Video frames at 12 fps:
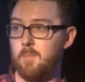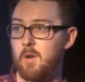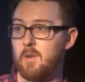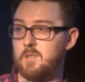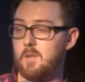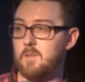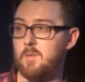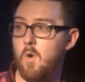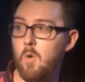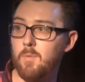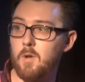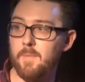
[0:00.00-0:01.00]
to be honest. And it's a
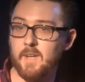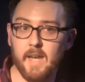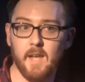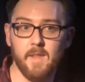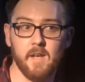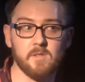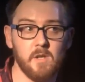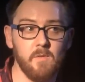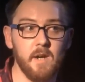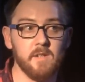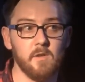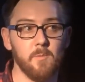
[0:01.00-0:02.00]
homecoming gig and that, so I
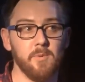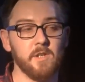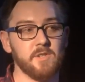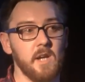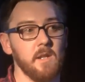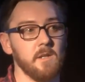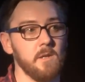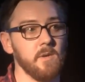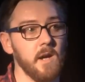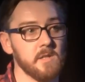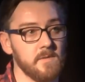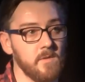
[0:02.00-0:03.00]
really do appreciate that you
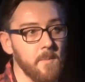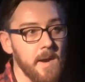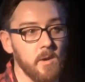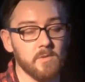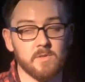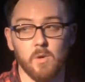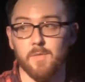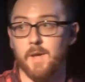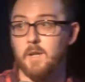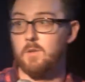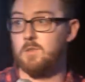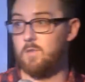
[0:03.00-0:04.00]
guys have come out. So
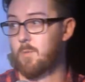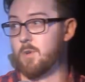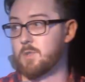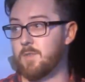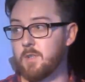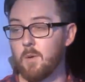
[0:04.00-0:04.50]
thank you so much for